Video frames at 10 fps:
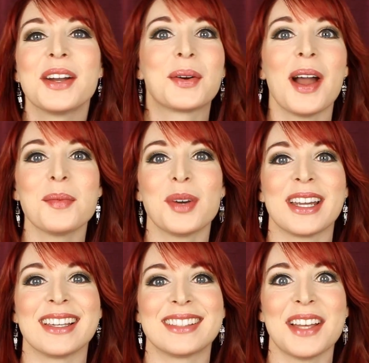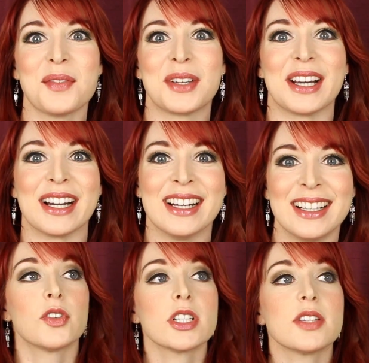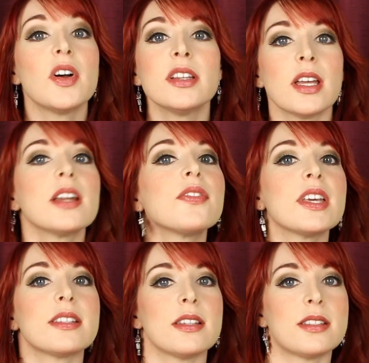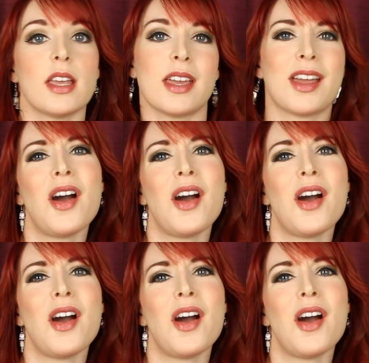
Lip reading: Groundbreaking stuff here. First of all, none of this is like,